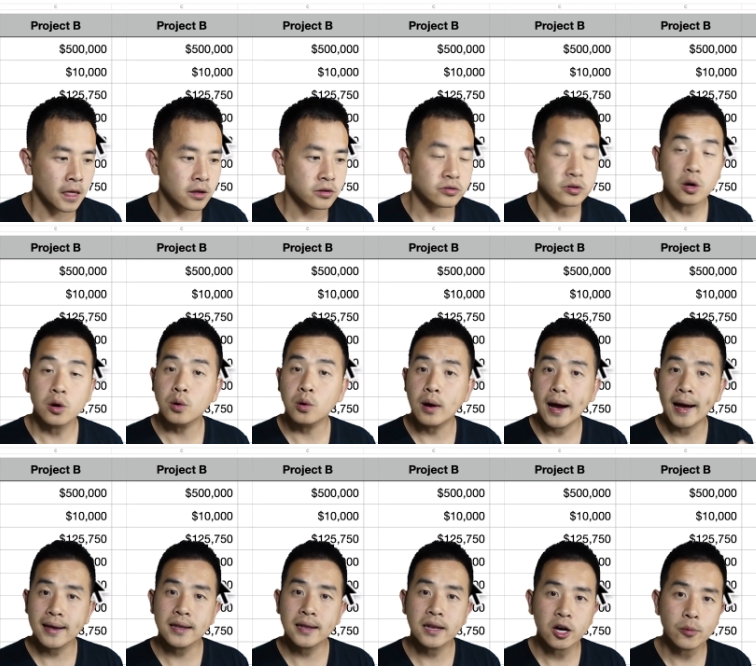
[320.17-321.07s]
So
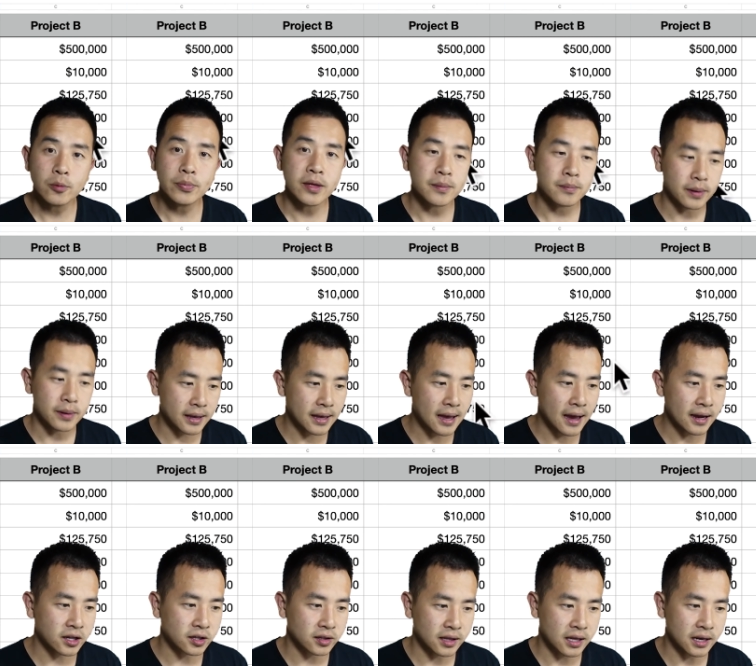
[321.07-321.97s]
I can help them by
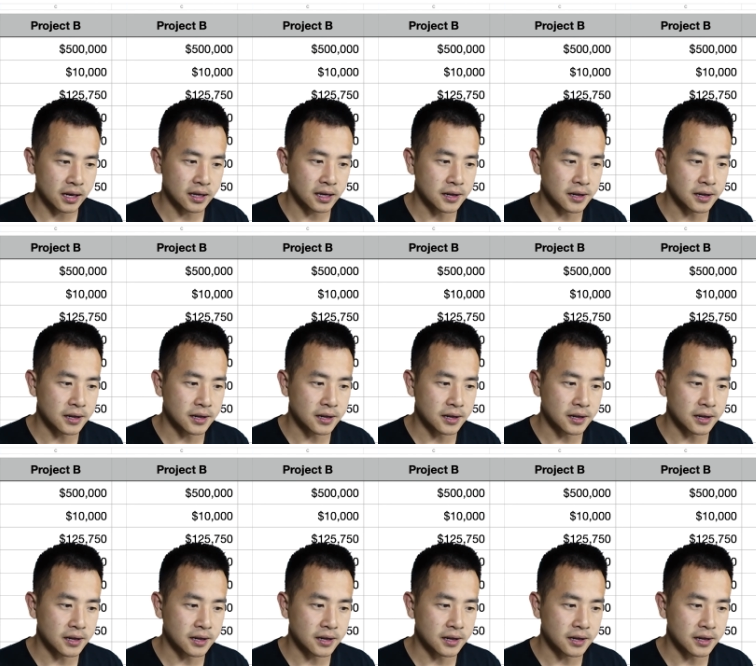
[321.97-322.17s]
calculating